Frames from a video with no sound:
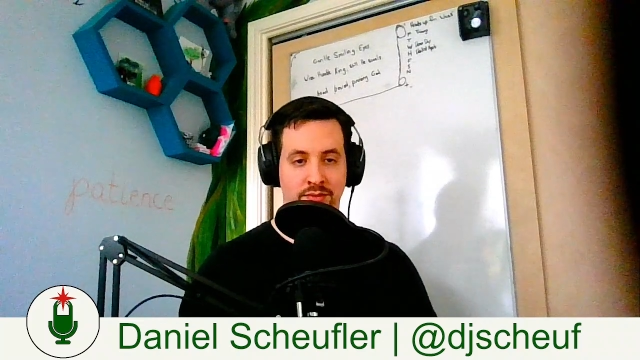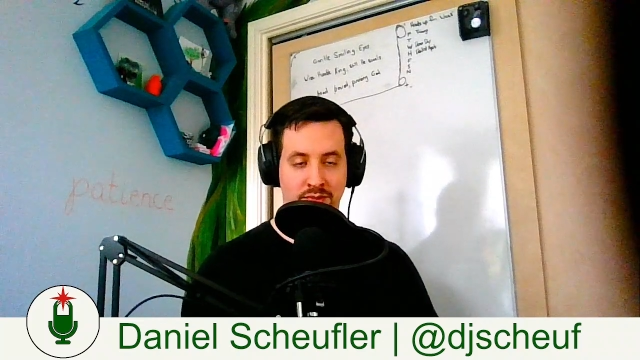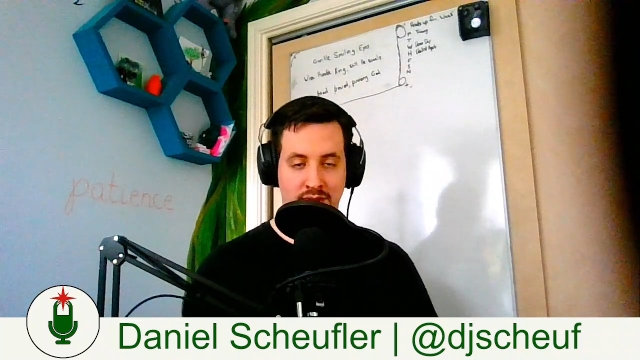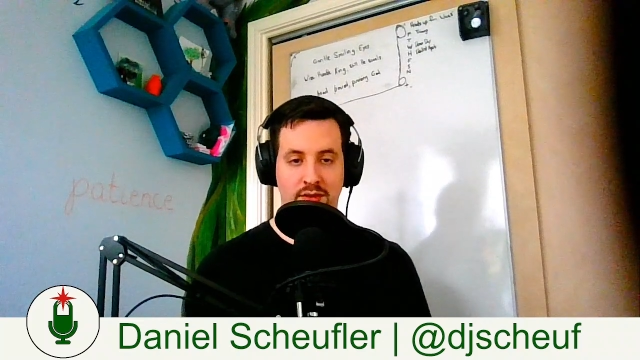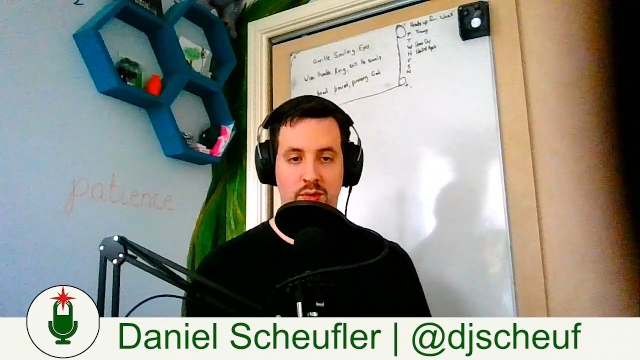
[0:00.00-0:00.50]

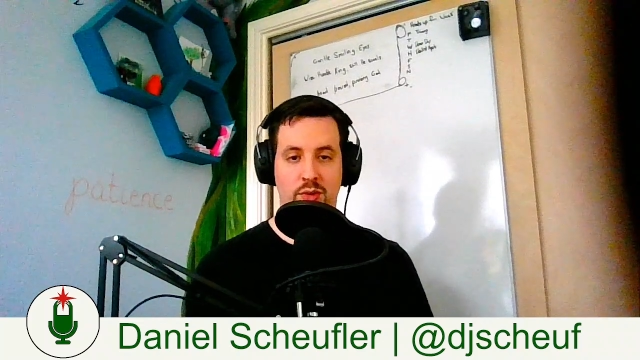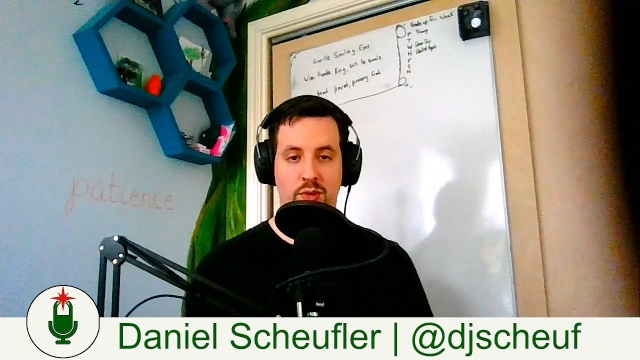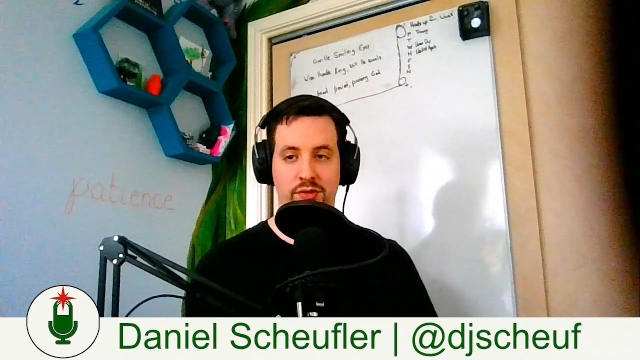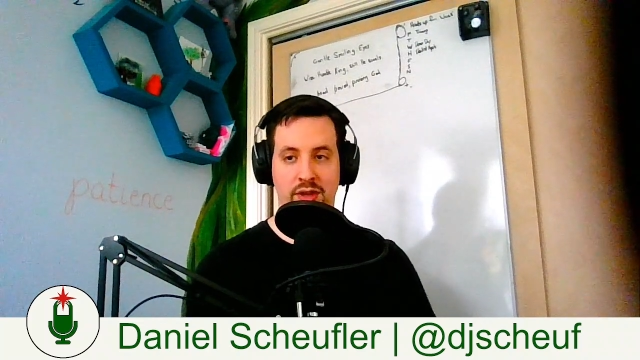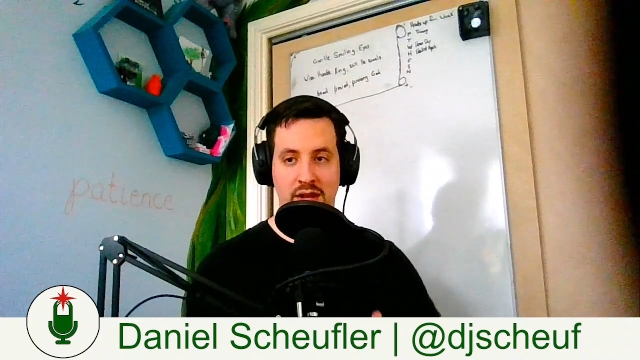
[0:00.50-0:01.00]
And of
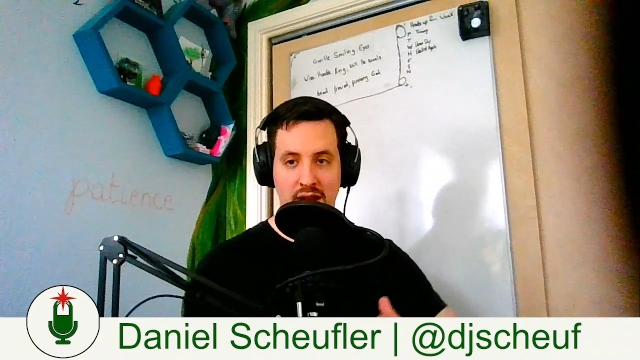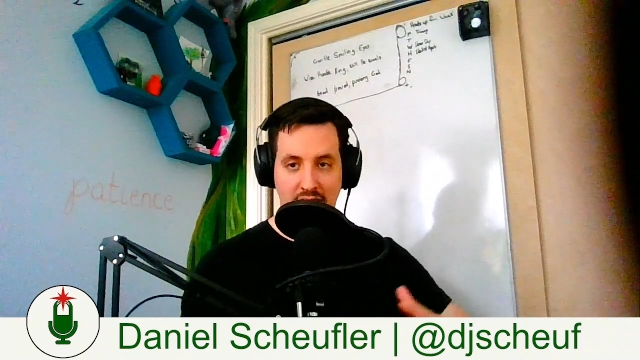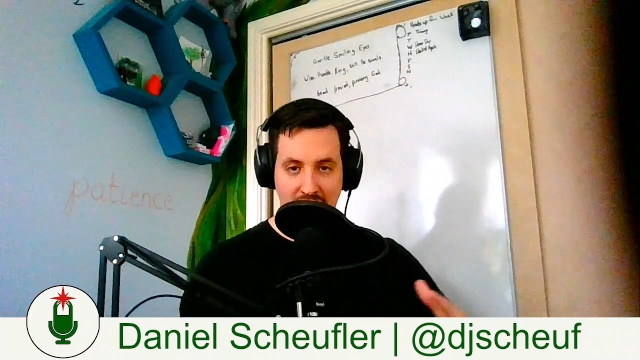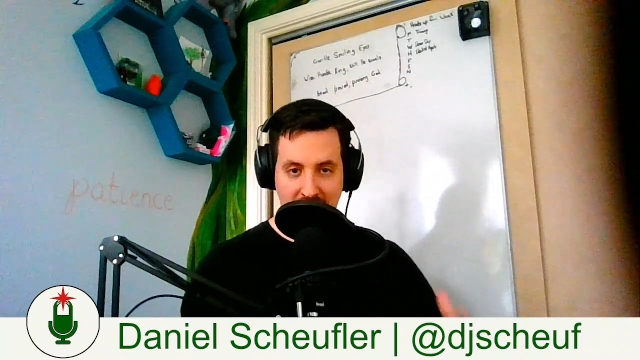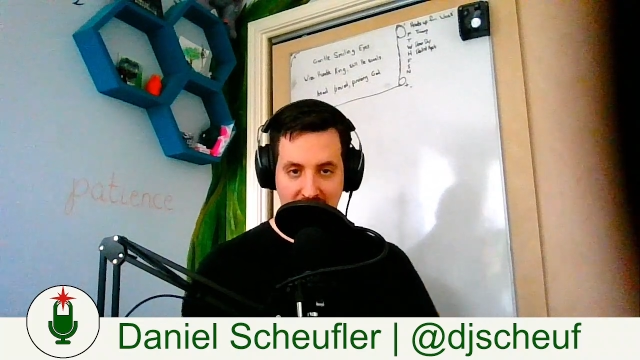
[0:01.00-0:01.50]
course,
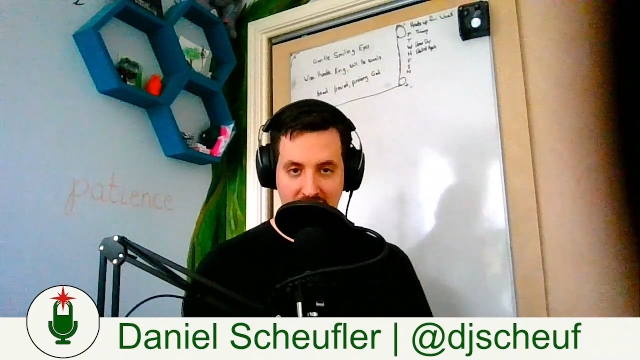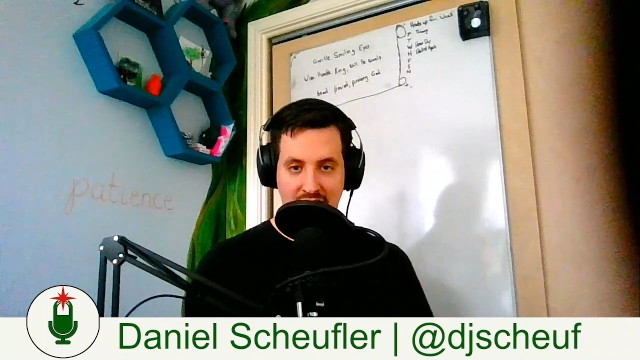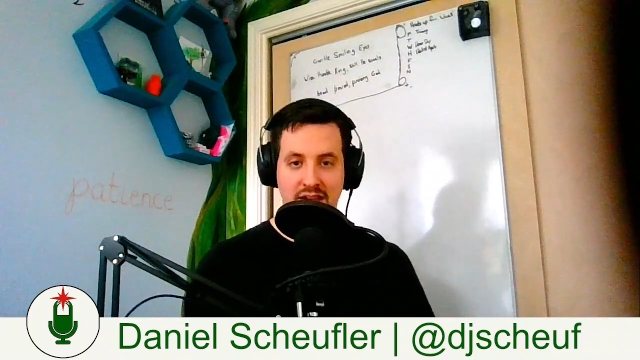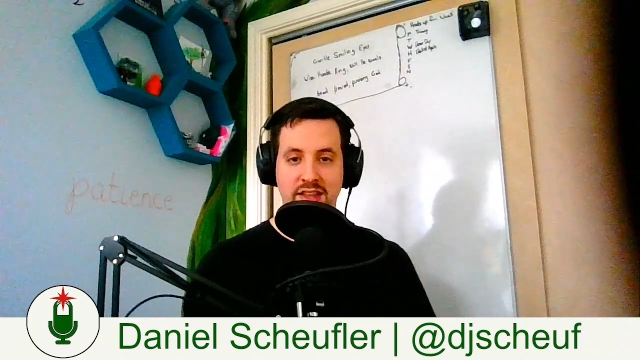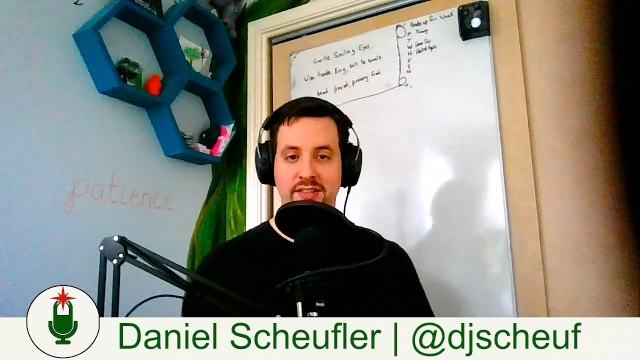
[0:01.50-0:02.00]
in
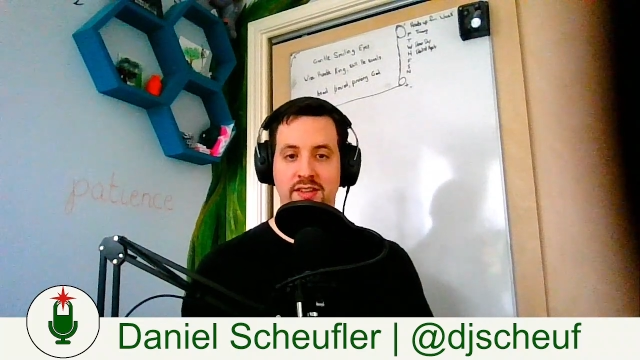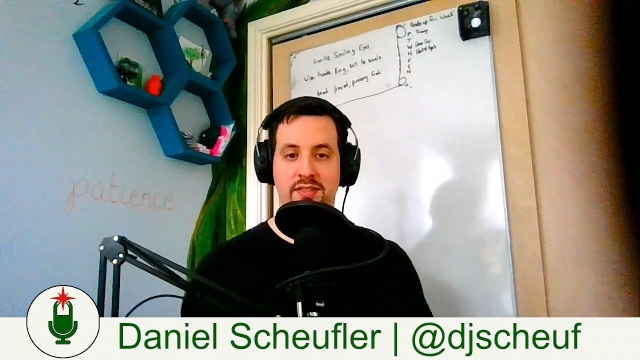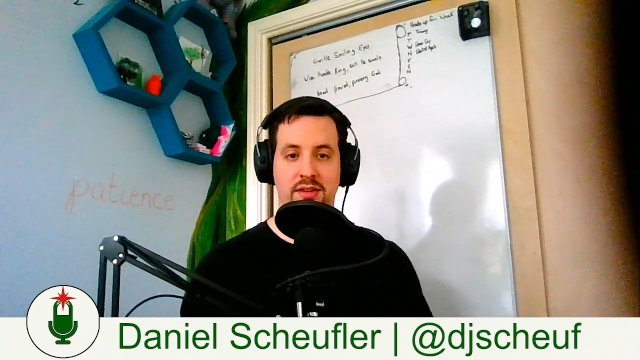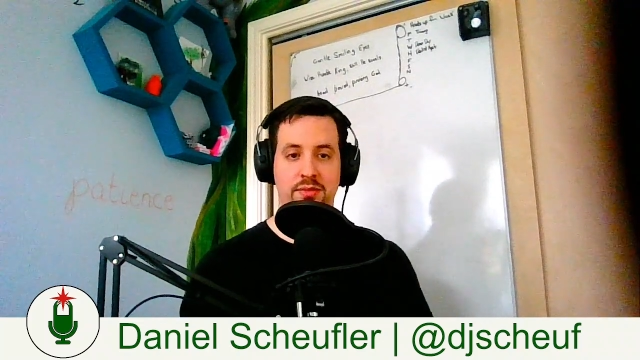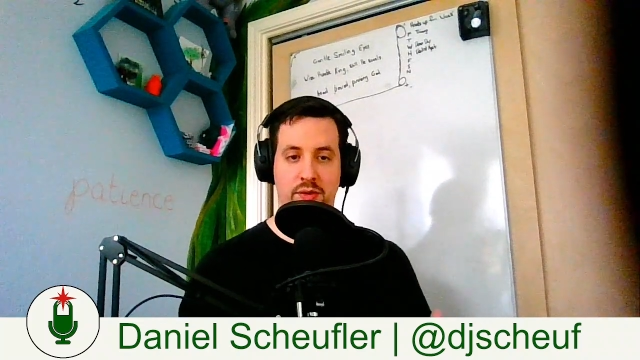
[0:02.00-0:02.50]
any
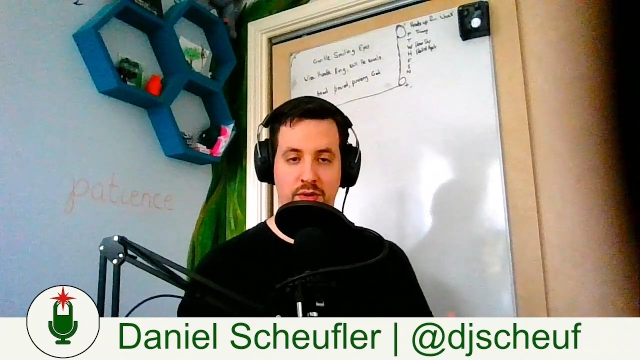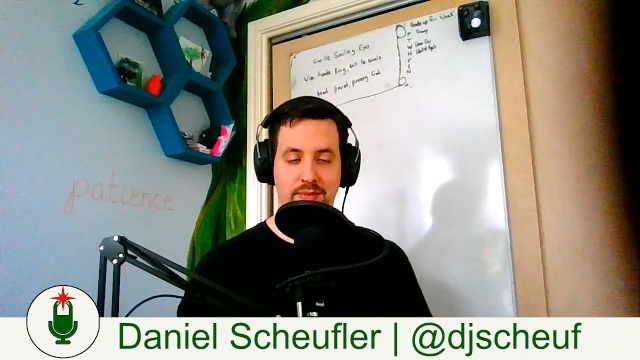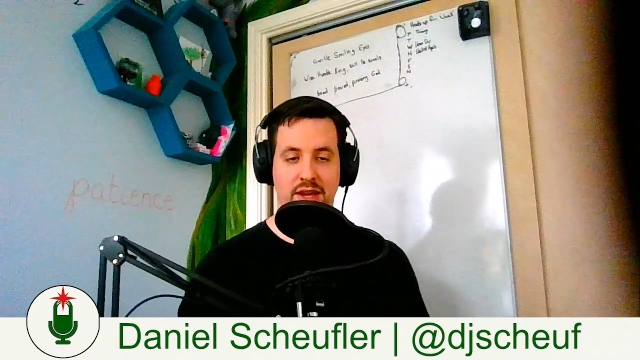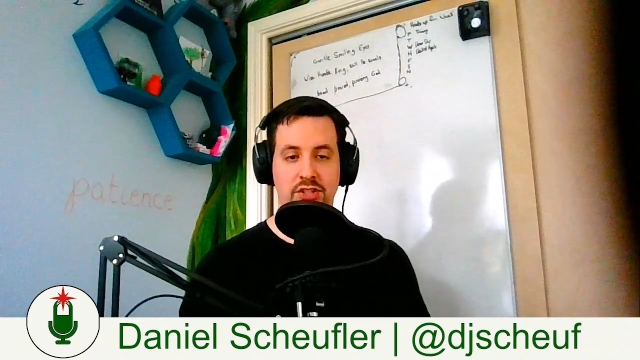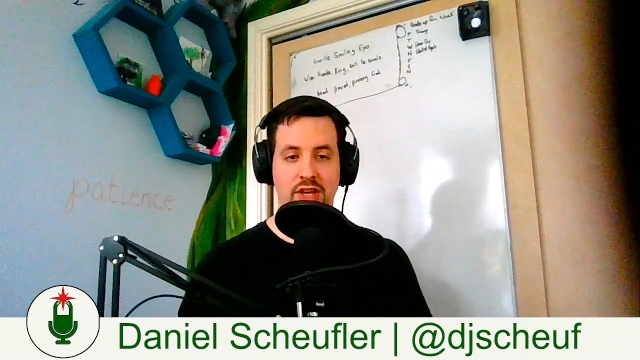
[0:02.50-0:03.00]
system that we
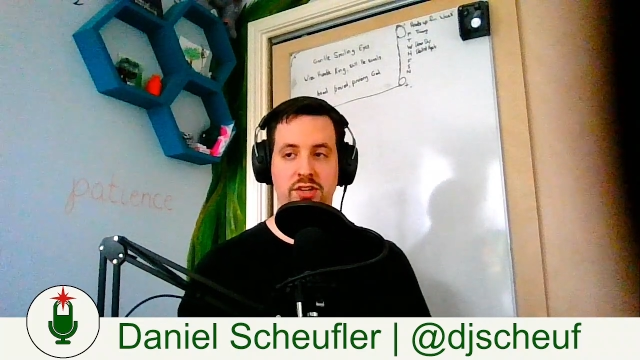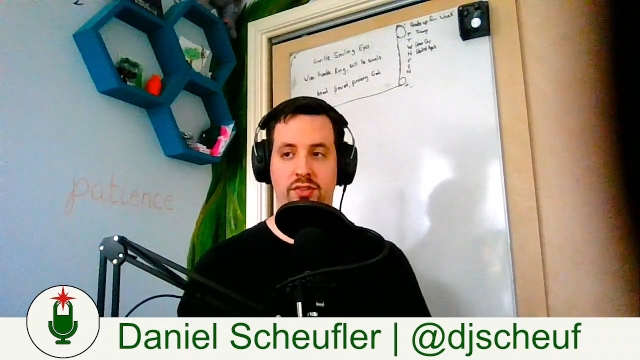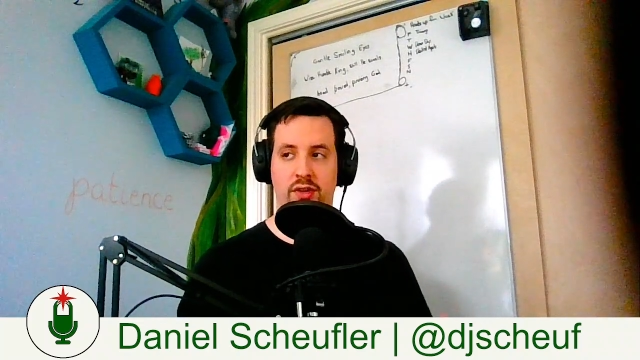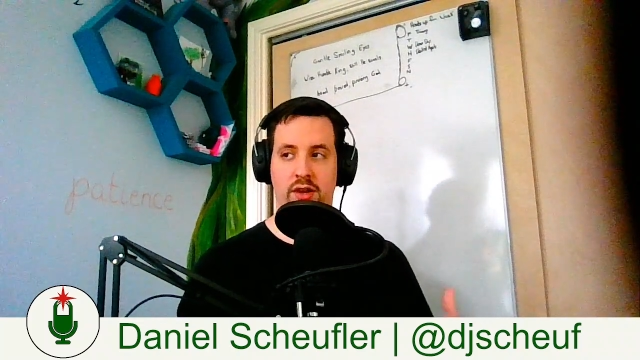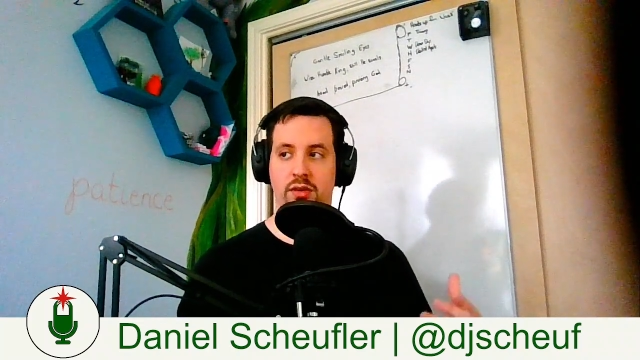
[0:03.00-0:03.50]
make changes
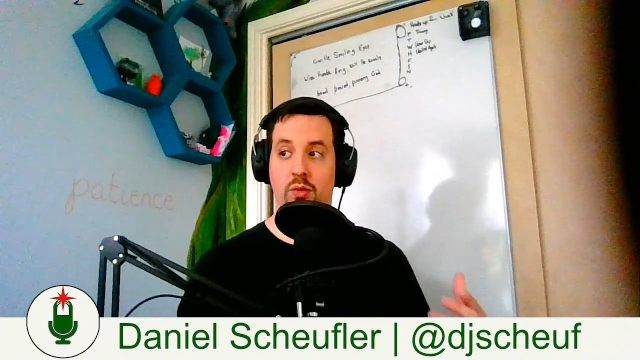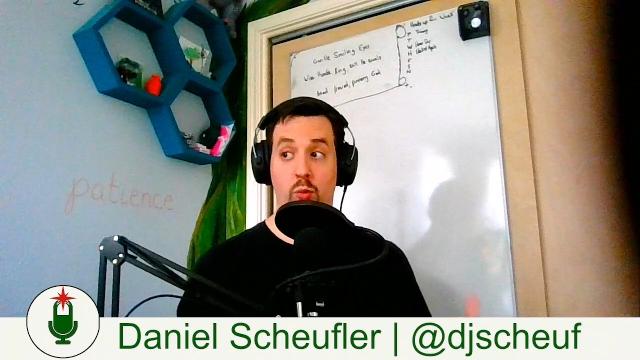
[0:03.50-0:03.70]
on,